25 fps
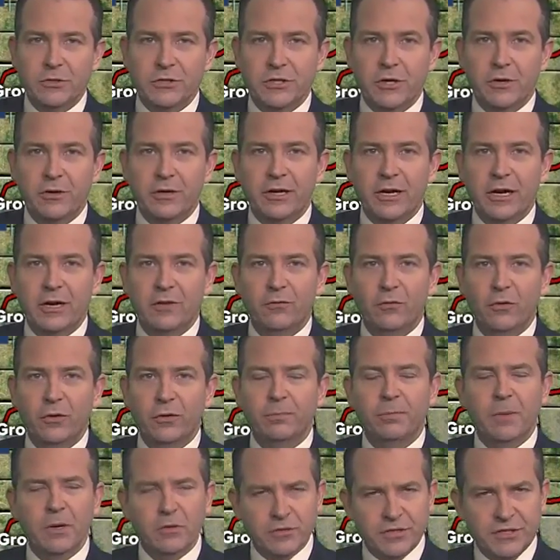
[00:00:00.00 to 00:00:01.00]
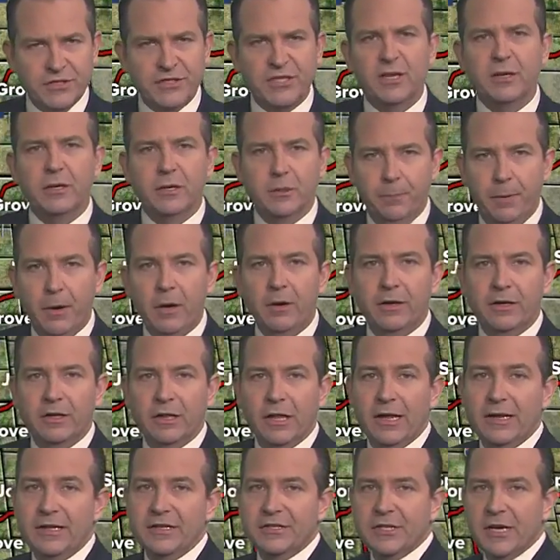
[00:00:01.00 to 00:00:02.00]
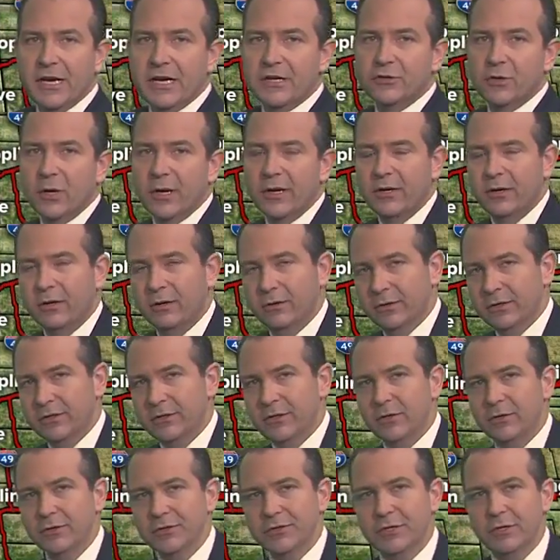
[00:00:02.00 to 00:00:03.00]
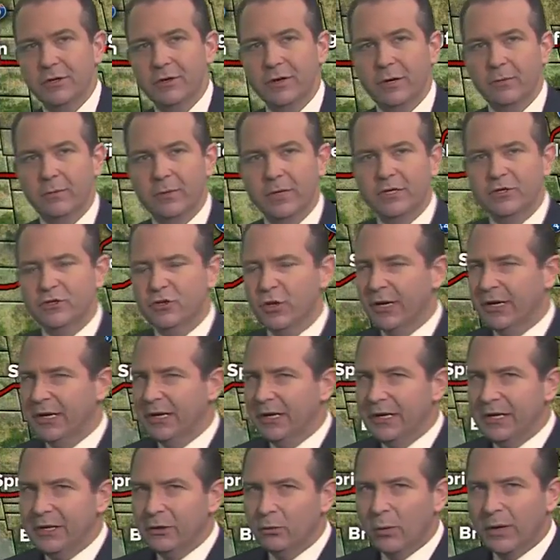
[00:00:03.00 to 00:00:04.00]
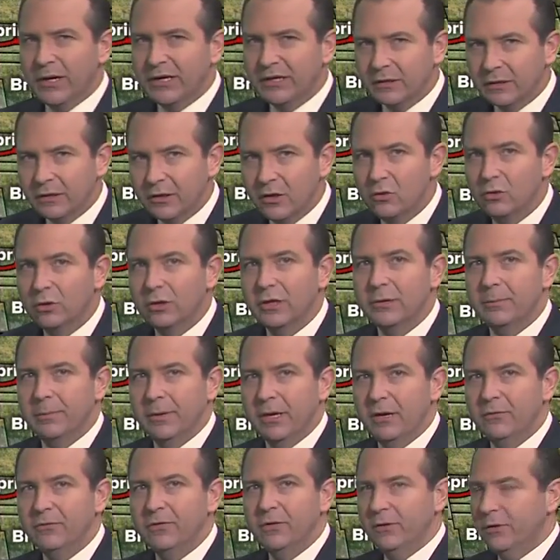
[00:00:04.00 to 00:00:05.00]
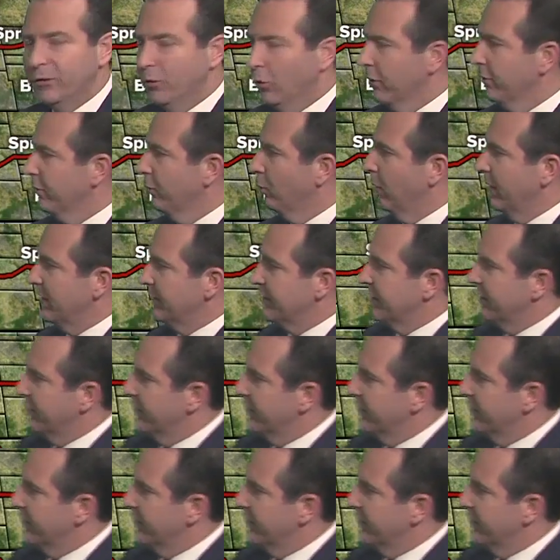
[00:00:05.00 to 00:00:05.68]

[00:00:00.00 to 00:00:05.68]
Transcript: we're starting off with mostly sunny to partly cloudy skies right here in the Tulsa area. We're not tracking any rain locally, but off to the north and west